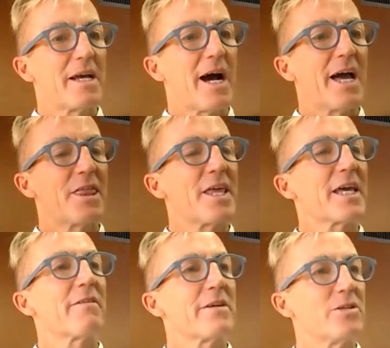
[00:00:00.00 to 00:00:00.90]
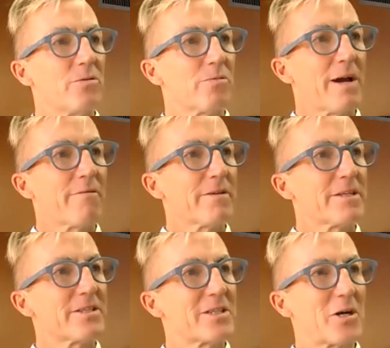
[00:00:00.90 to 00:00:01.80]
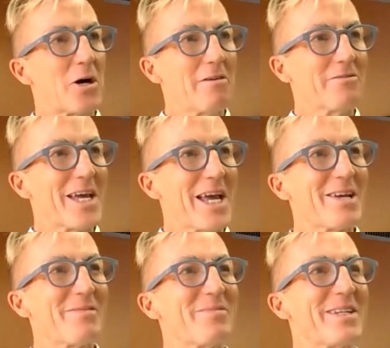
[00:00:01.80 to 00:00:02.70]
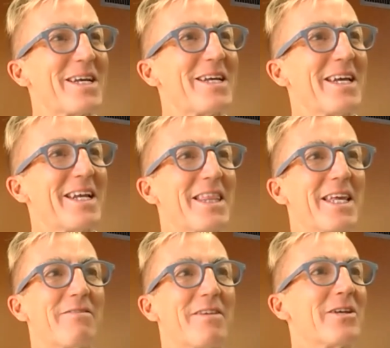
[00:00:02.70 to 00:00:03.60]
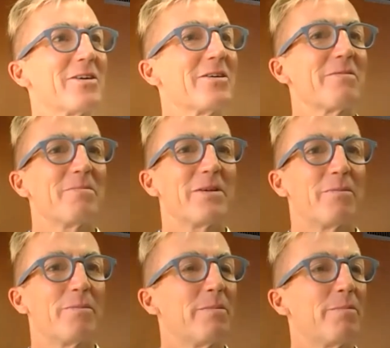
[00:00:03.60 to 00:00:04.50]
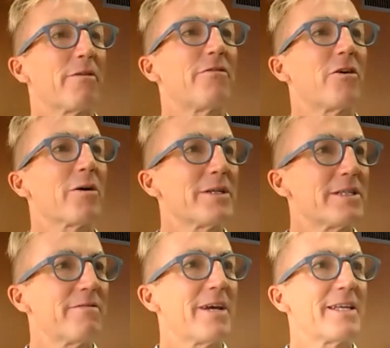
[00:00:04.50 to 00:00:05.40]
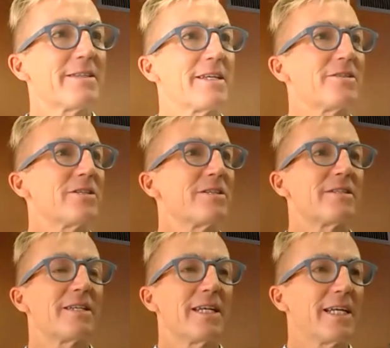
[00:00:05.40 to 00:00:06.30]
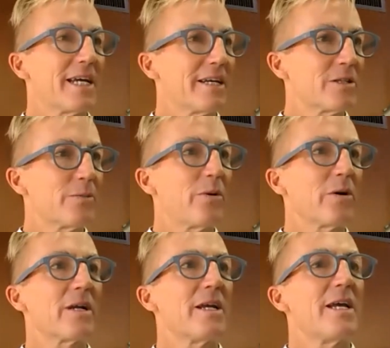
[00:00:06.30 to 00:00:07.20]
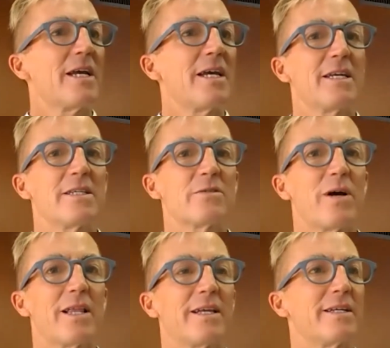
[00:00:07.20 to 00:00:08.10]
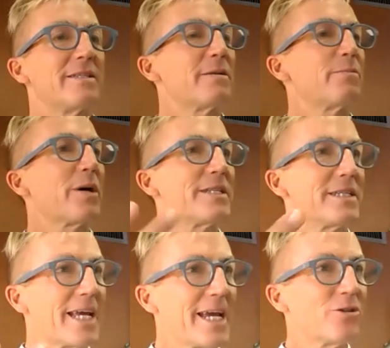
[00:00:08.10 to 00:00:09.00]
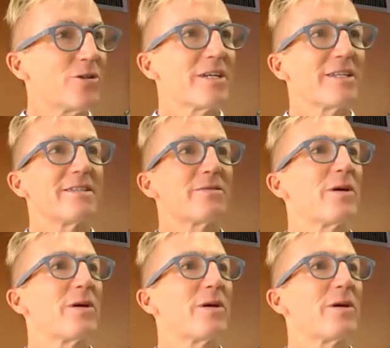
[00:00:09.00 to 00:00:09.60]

I think of, as you referenced, the golf game, and I think of other, performance events such as any kind of sport, as well as presentations,